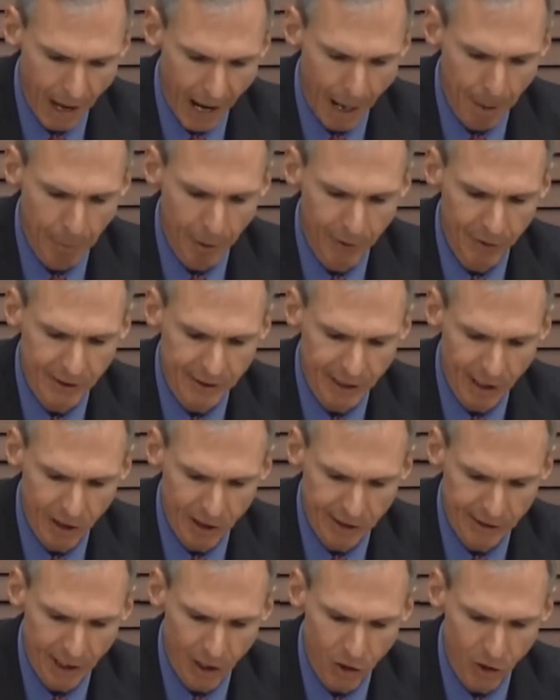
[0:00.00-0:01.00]
I believe this
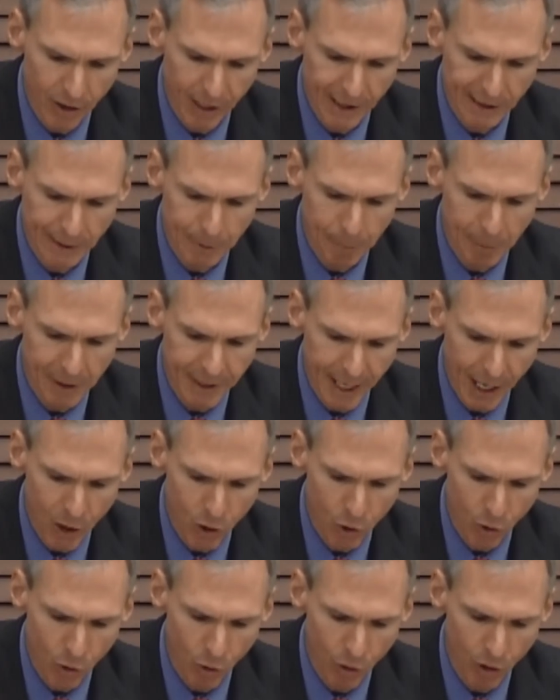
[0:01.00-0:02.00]
legislation has the
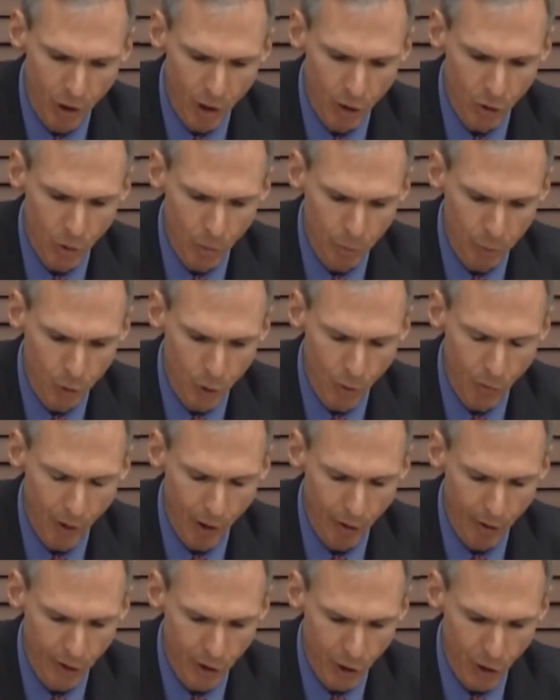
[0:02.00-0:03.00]
potential to improve
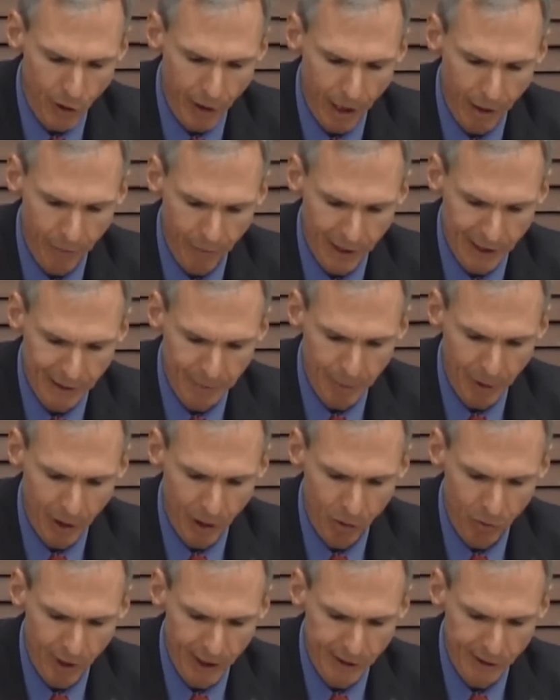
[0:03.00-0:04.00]
our return on
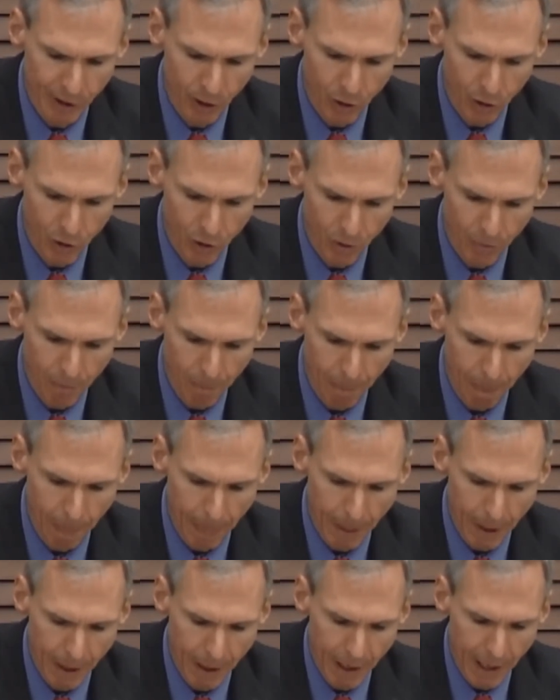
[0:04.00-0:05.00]
investment in research,
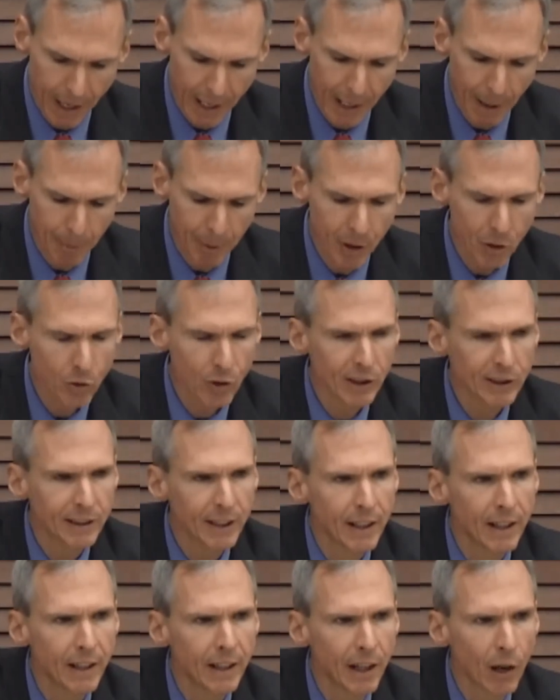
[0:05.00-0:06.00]
and I'm
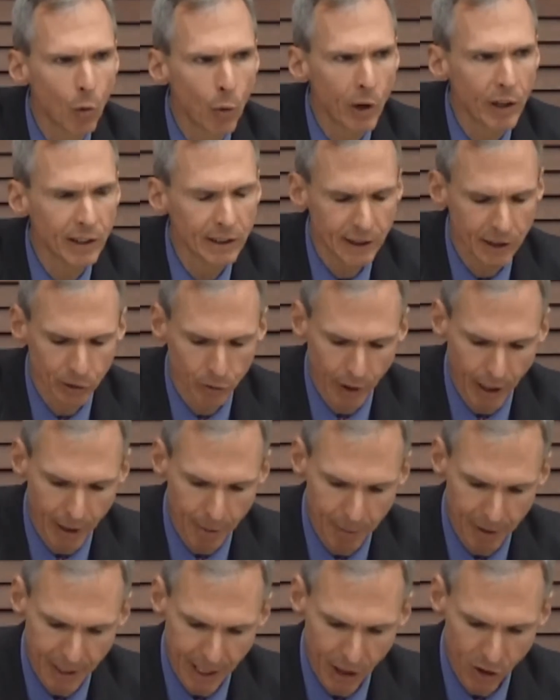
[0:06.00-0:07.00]
interested in our witnesses'
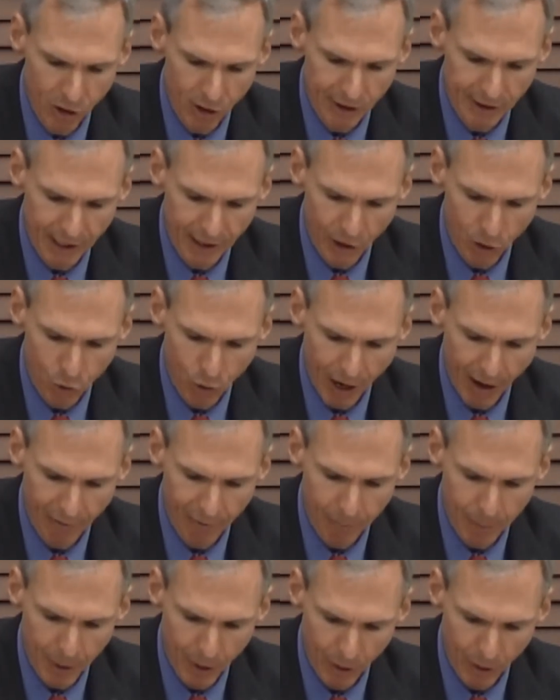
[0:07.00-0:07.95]
recommendations on the draft